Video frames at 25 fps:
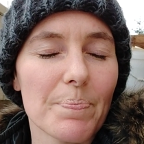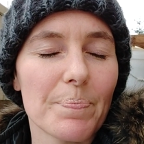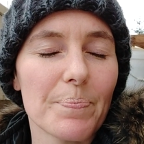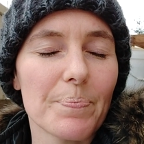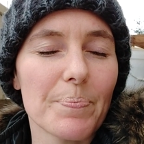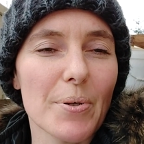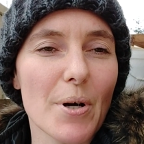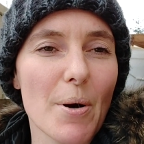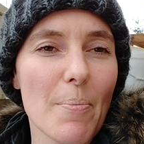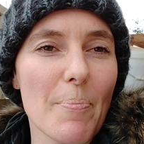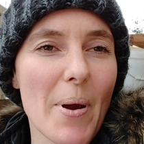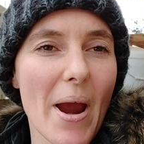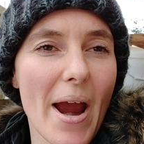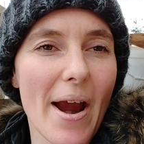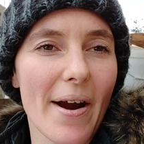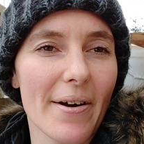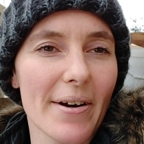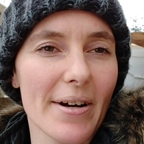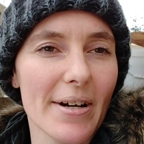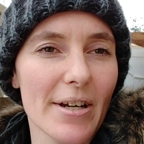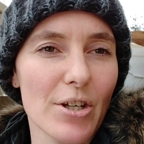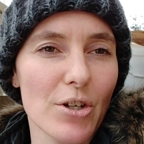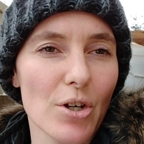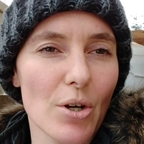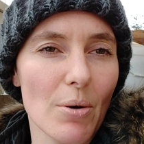
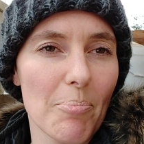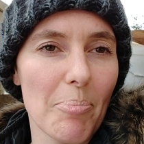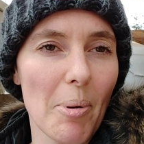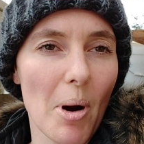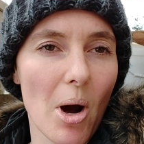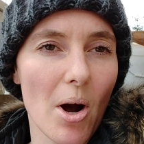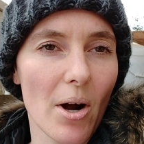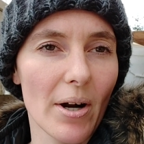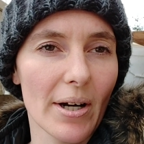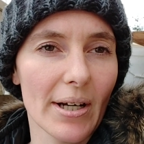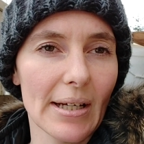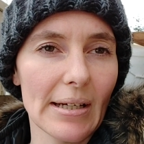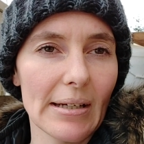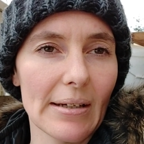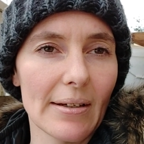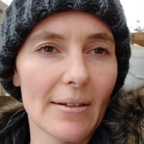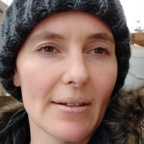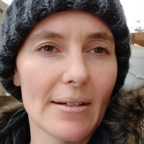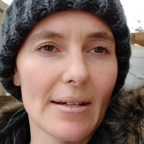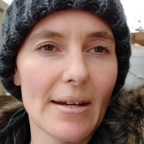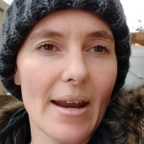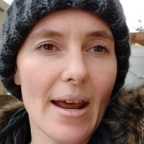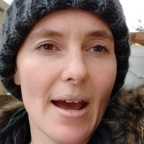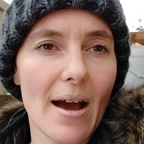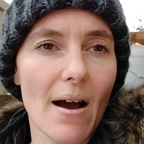preparing your body.
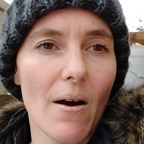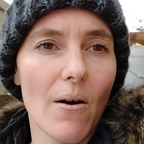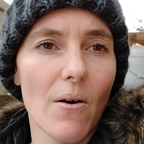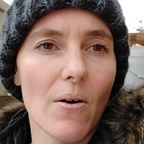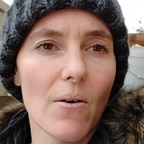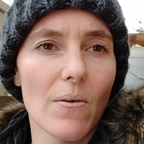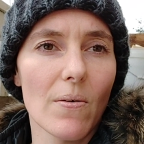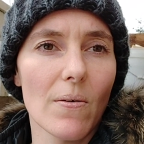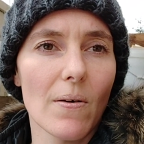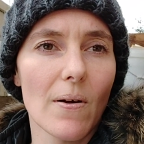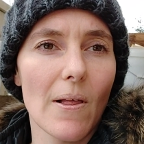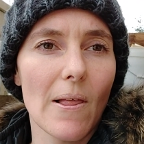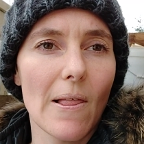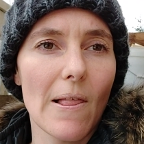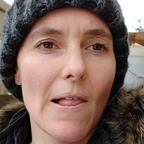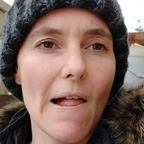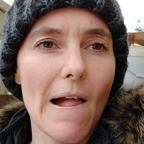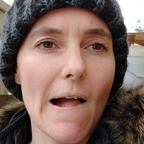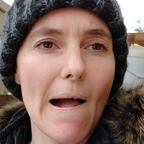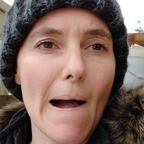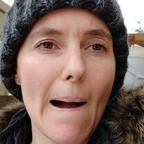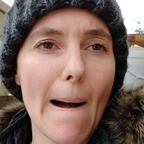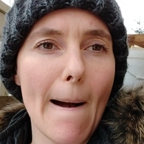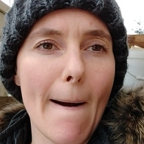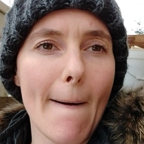Now,
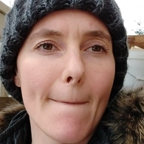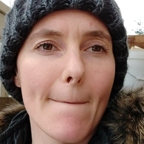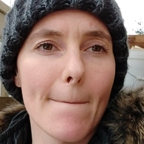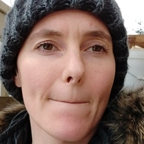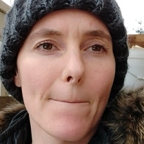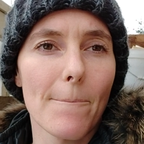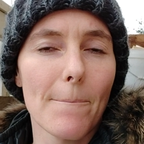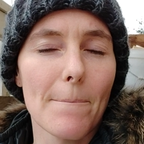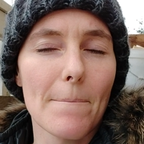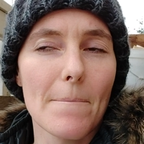I